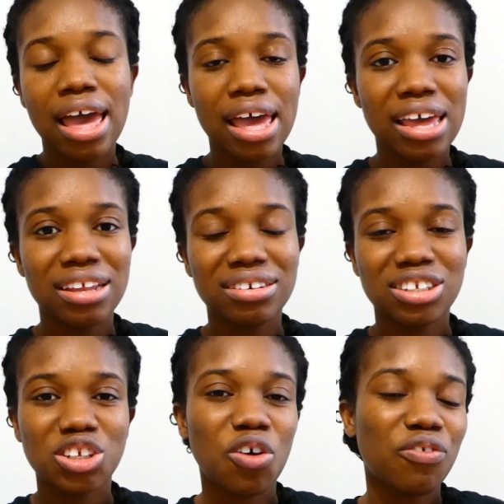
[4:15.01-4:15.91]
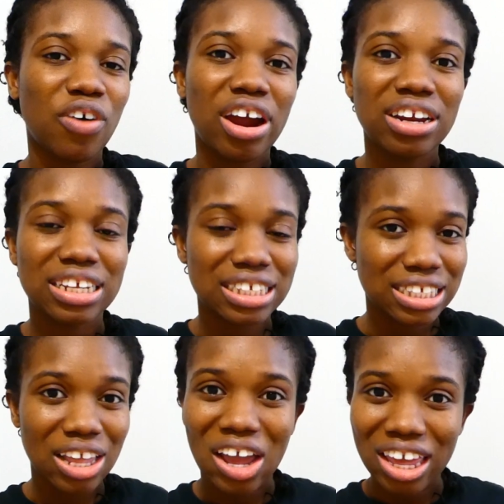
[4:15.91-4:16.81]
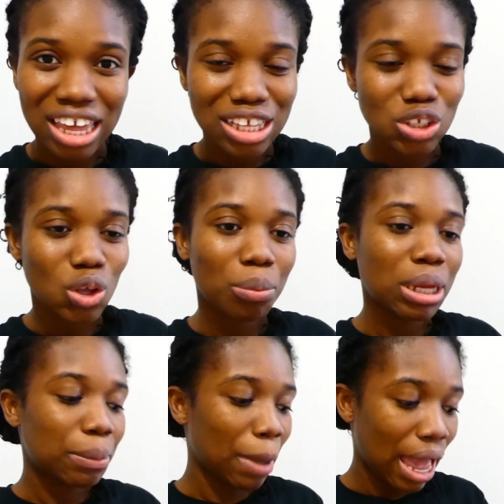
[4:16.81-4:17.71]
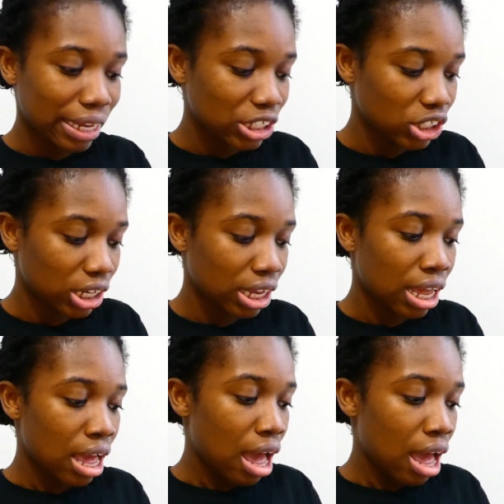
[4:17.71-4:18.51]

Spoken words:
And so far, this is not it. So I'm going to package it,